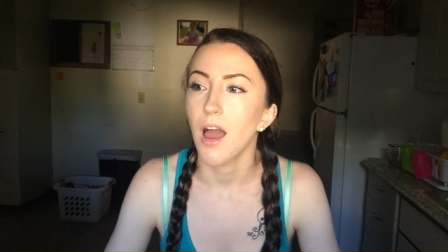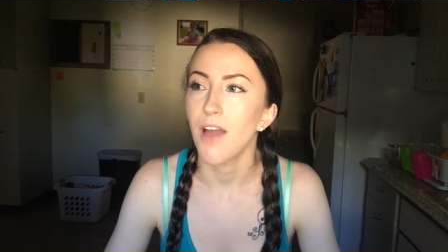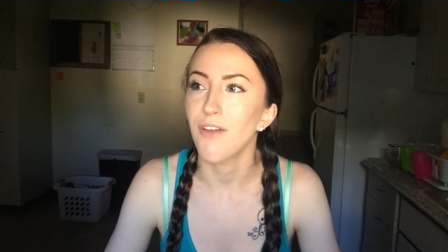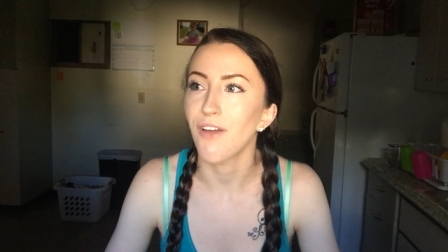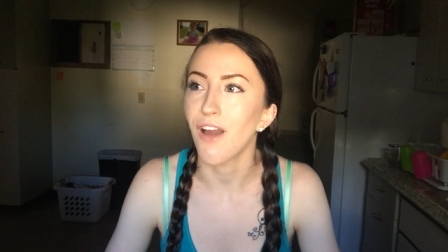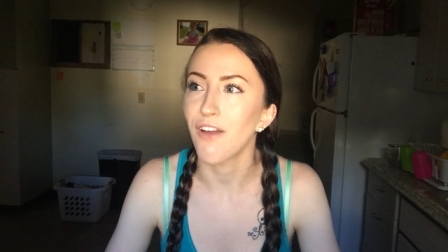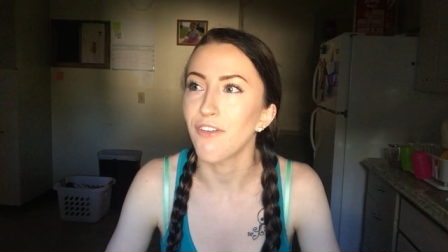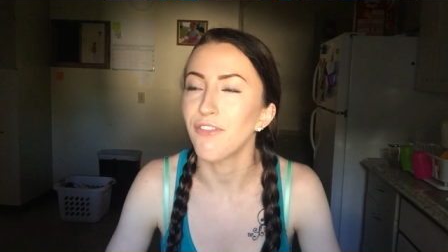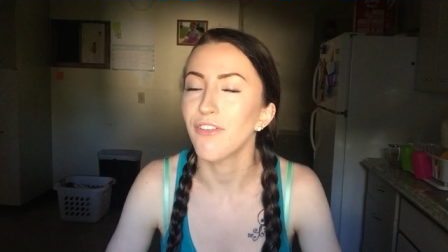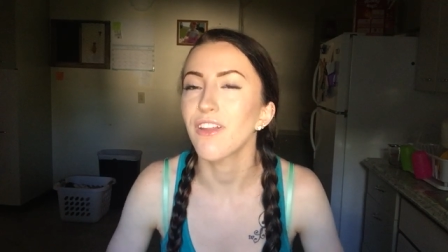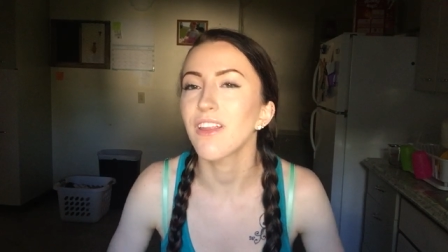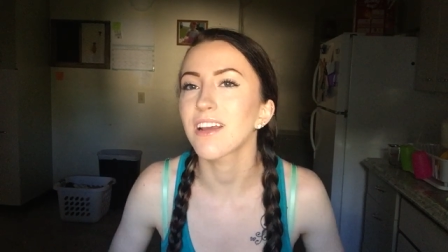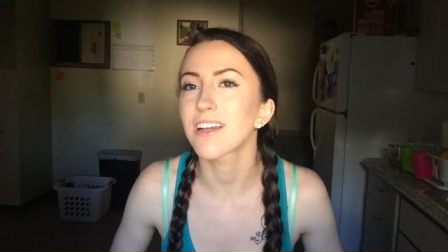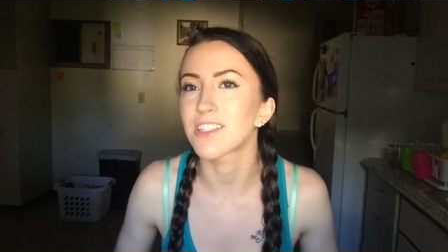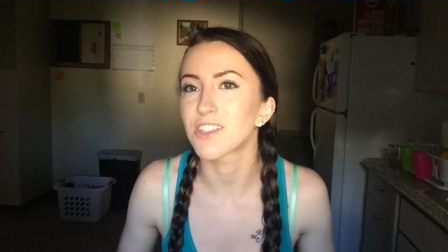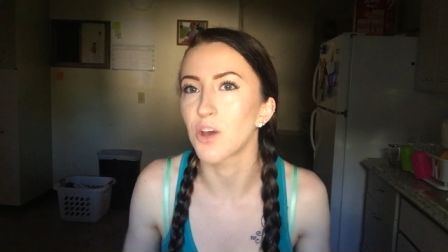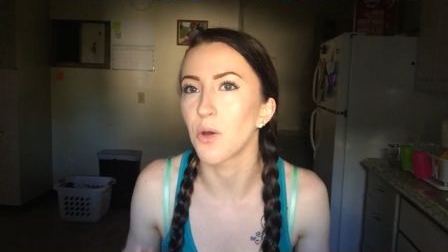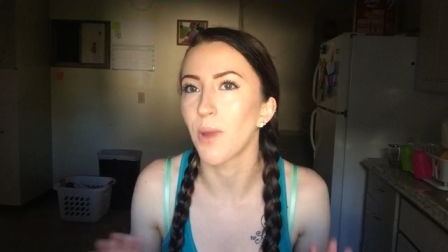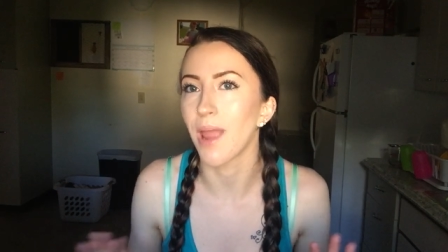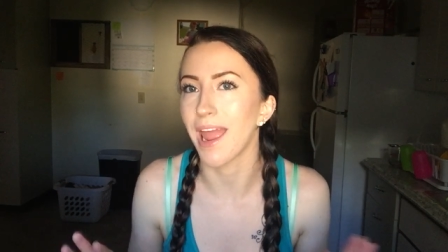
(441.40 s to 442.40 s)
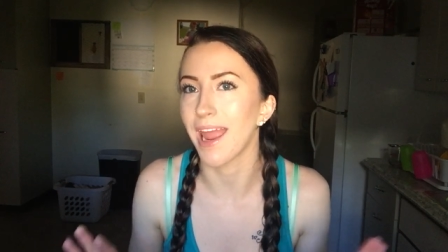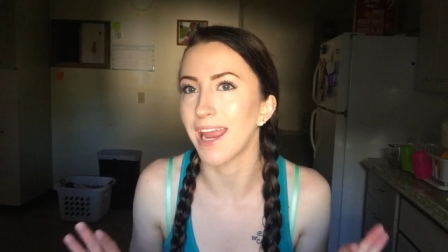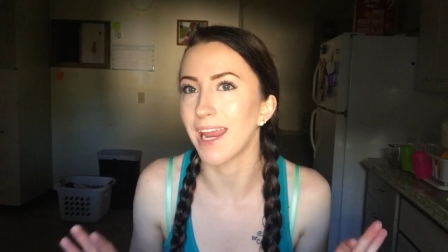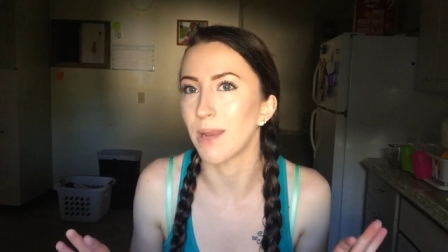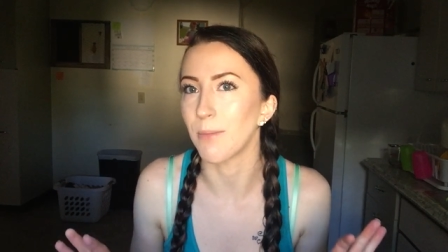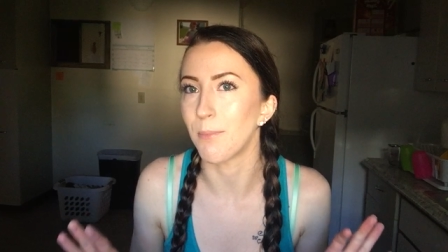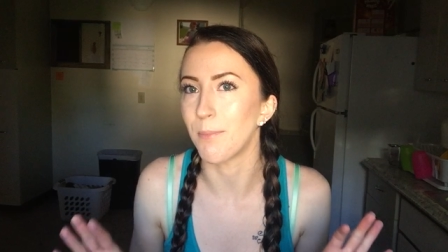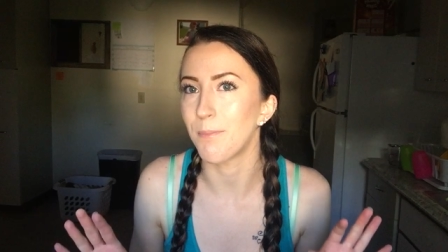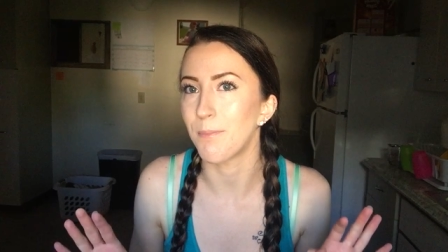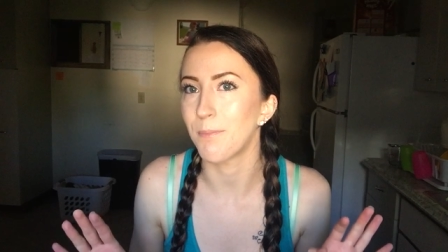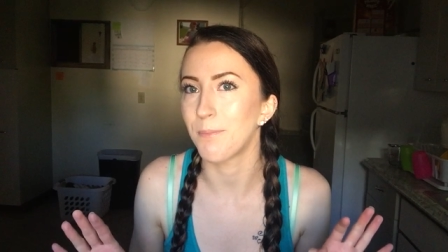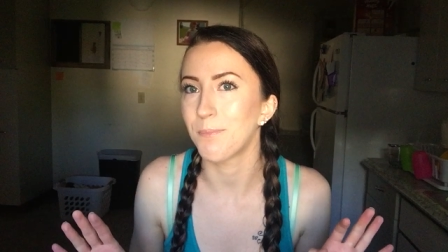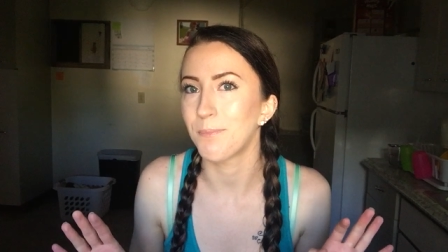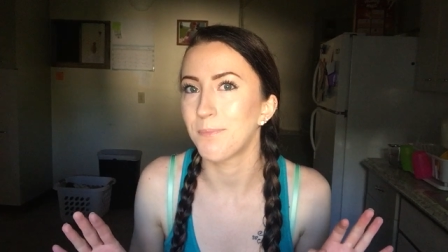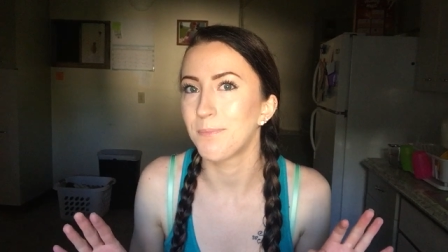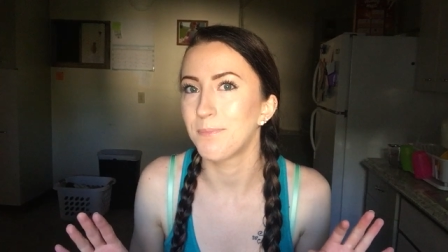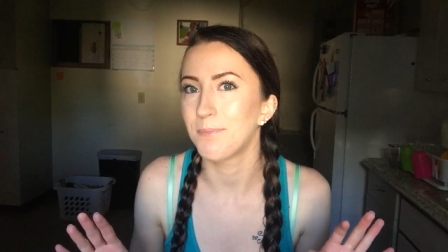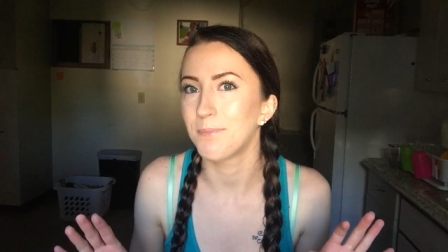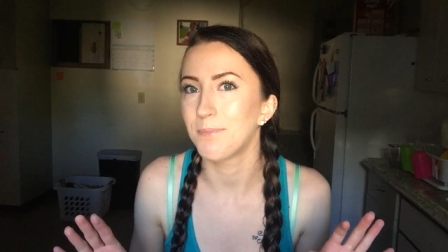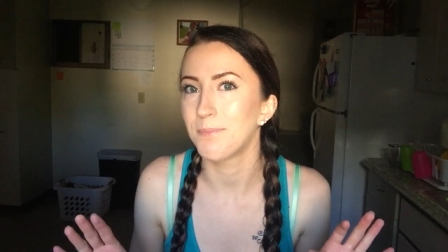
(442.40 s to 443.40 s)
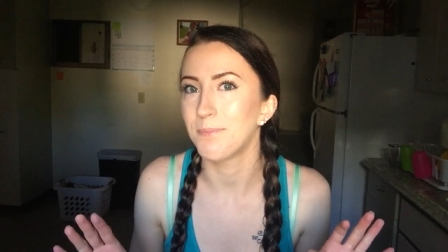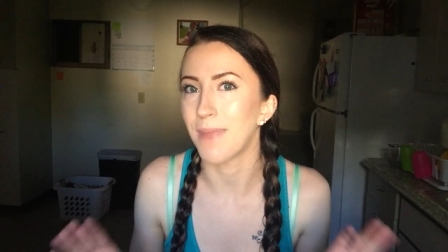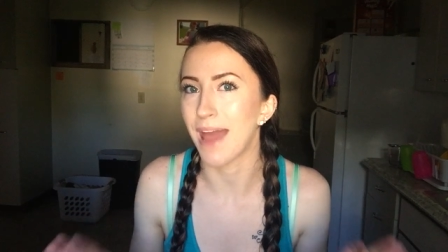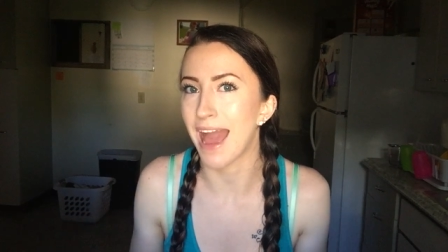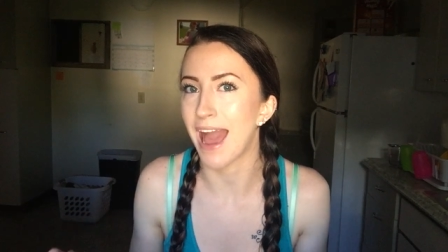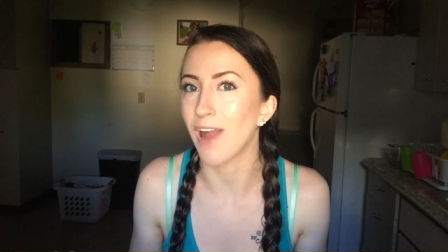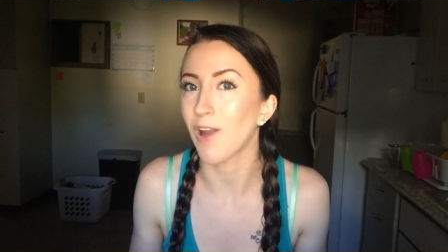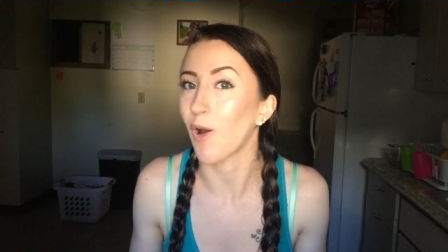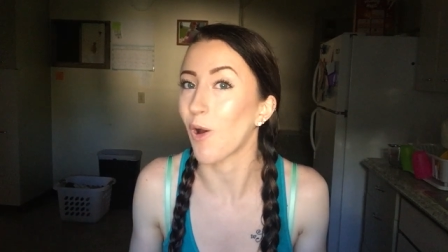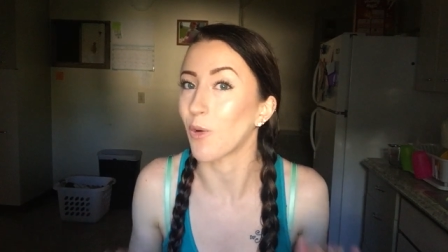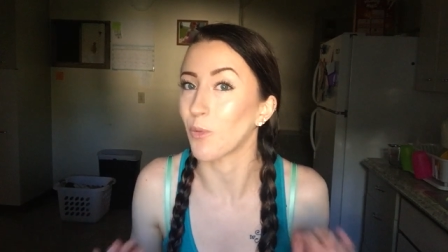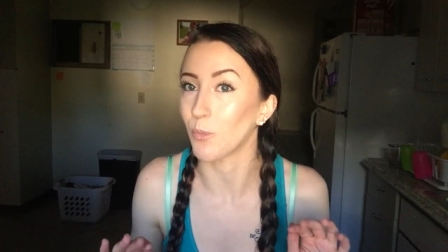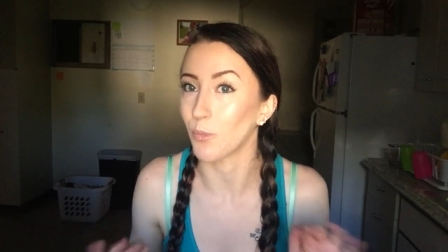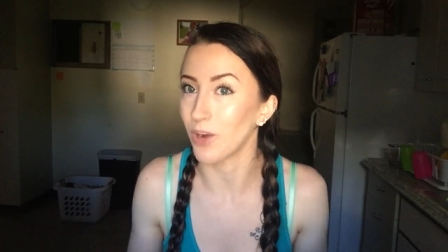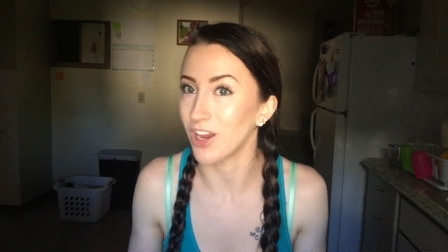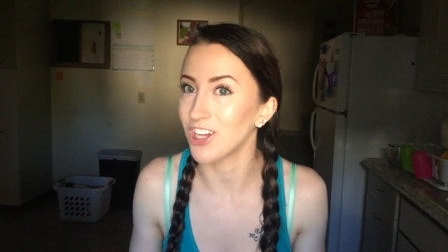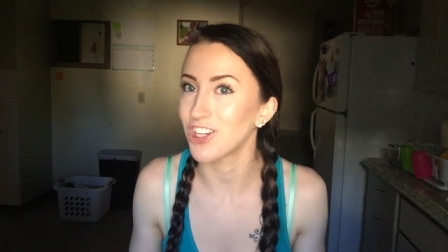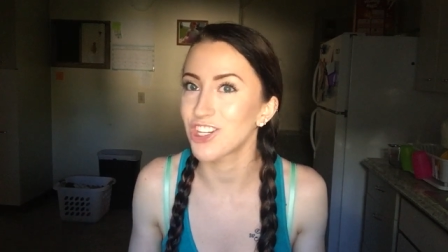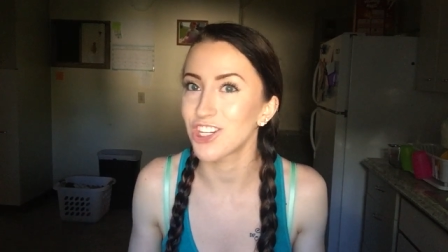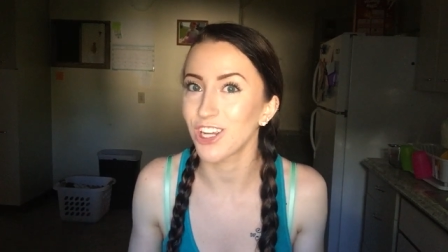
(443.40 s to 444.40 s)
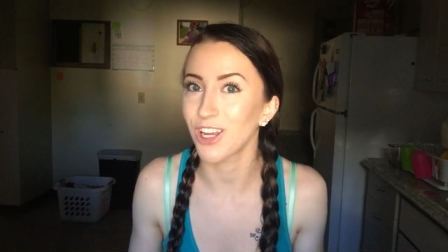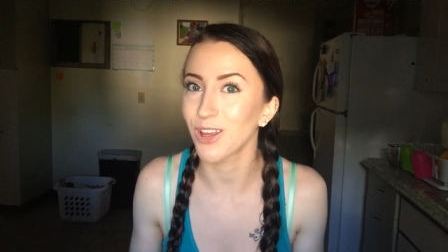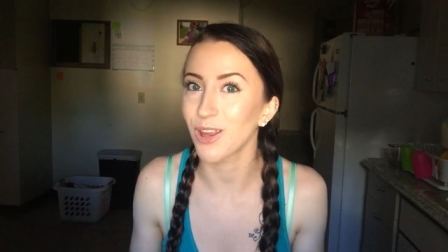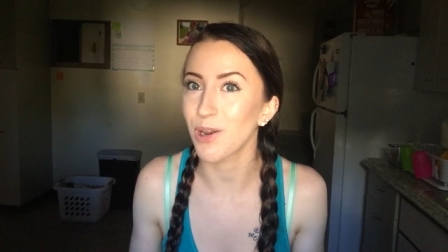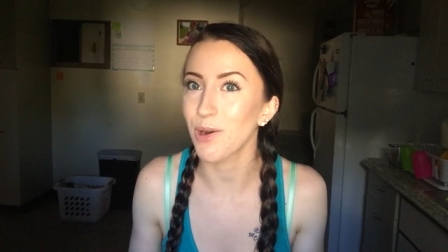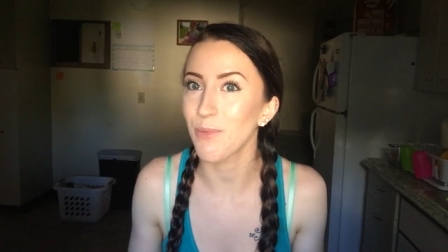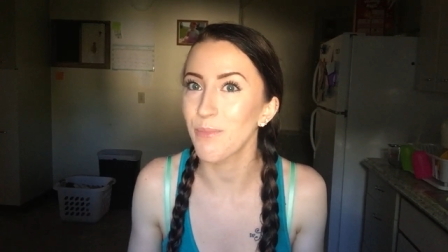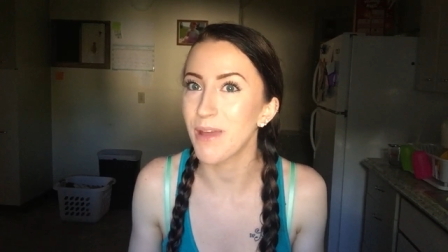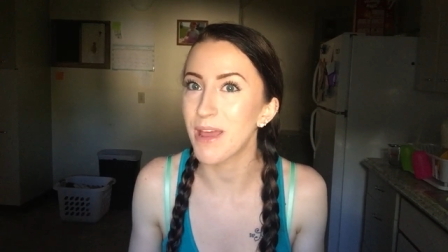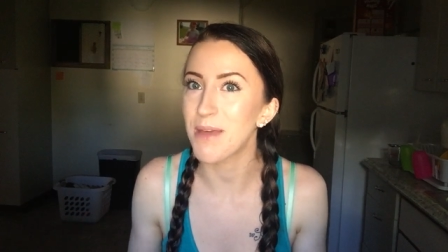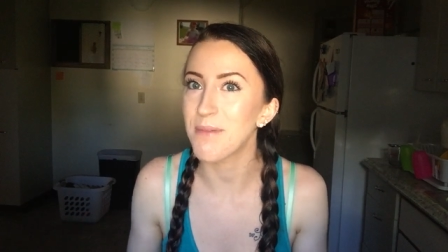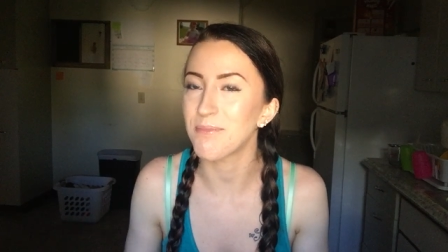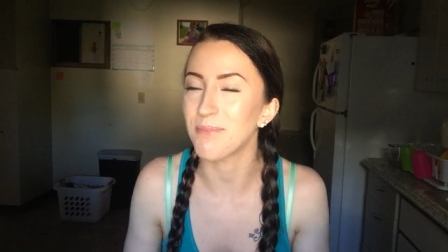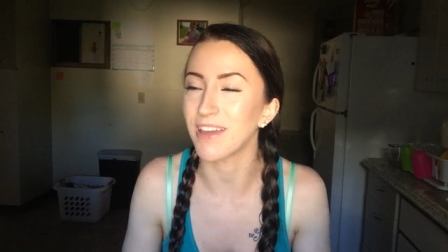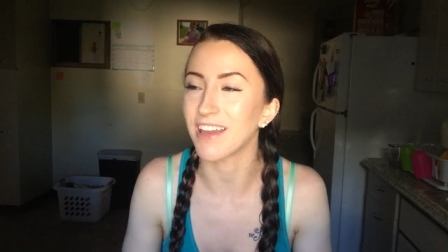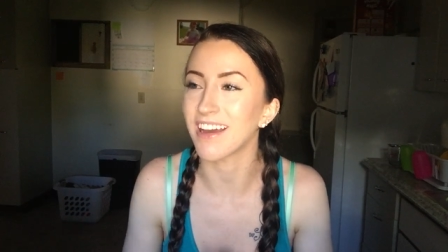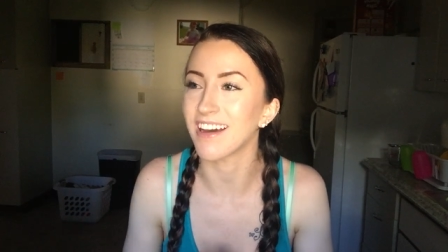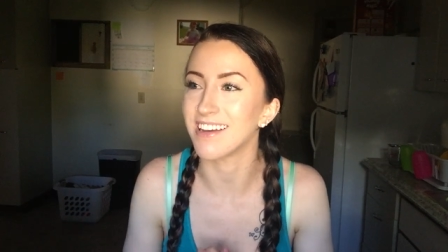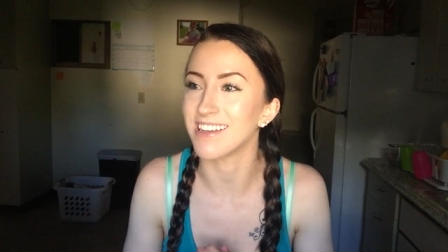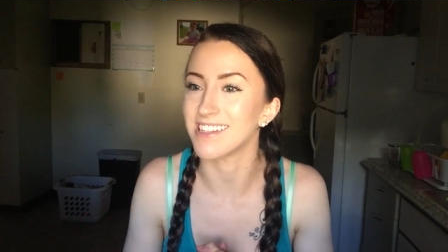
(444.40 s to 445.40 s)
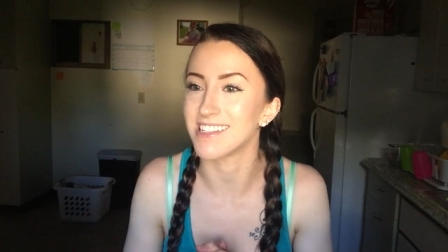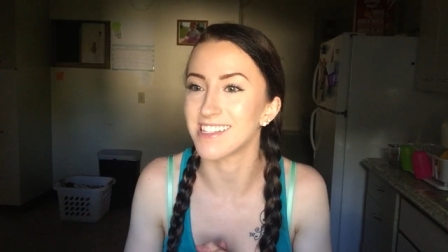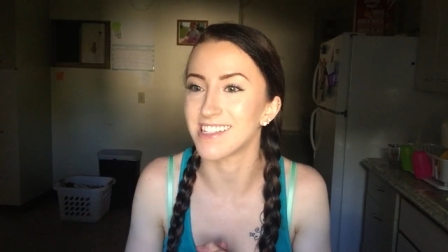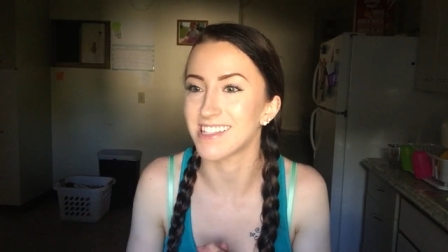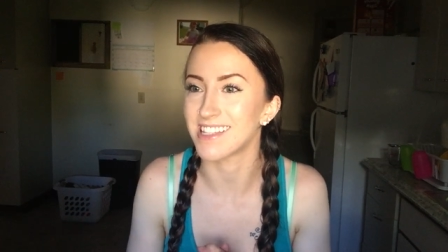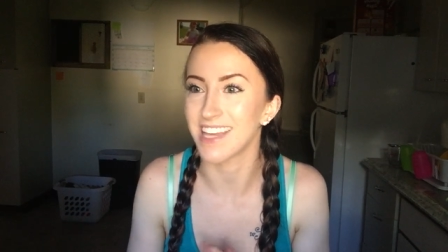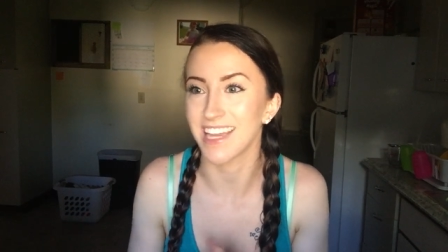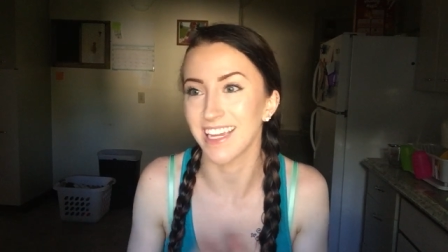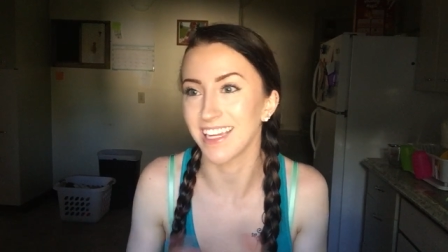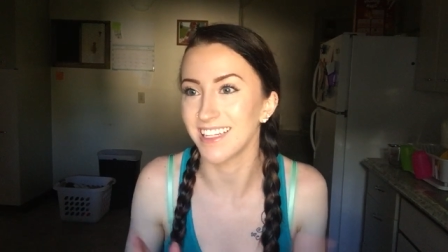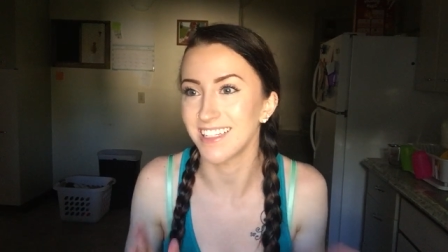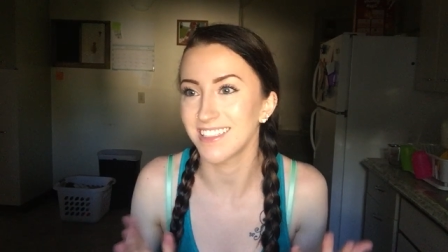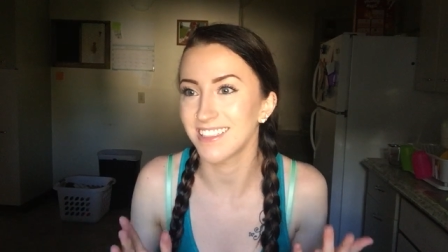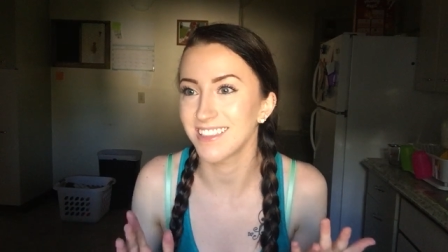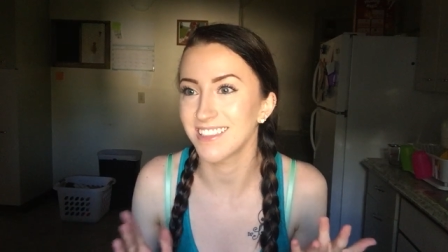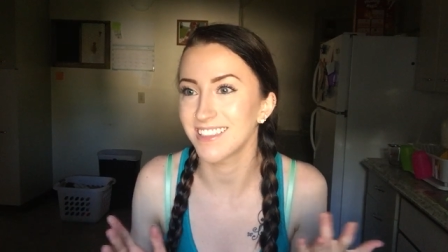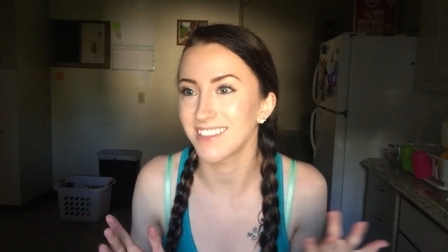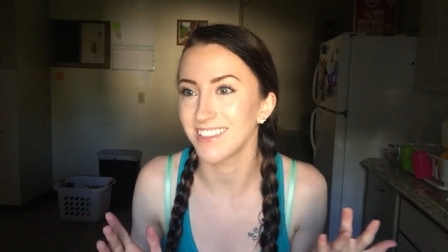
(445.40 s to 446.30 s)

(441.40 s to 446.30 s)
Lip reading: feel like it's okay to bag on Wish a little bit because they,